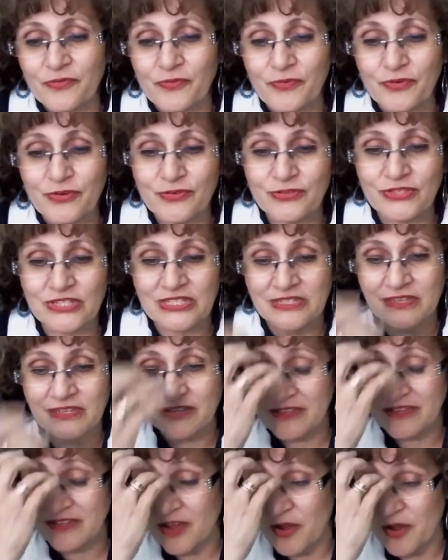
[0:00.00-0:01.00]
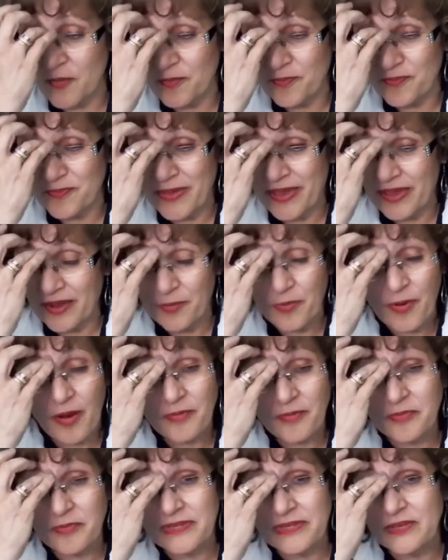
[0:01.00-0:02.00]
roots go back
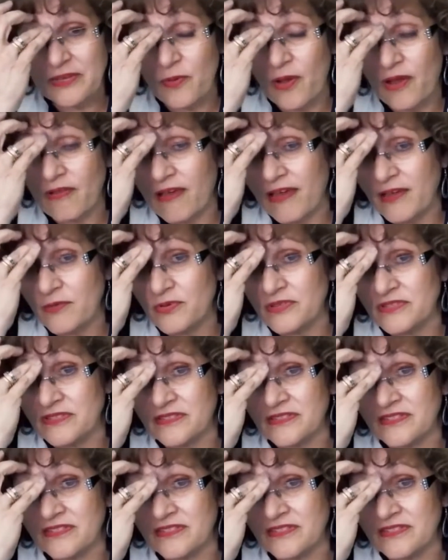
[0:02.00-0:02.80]
probably while I was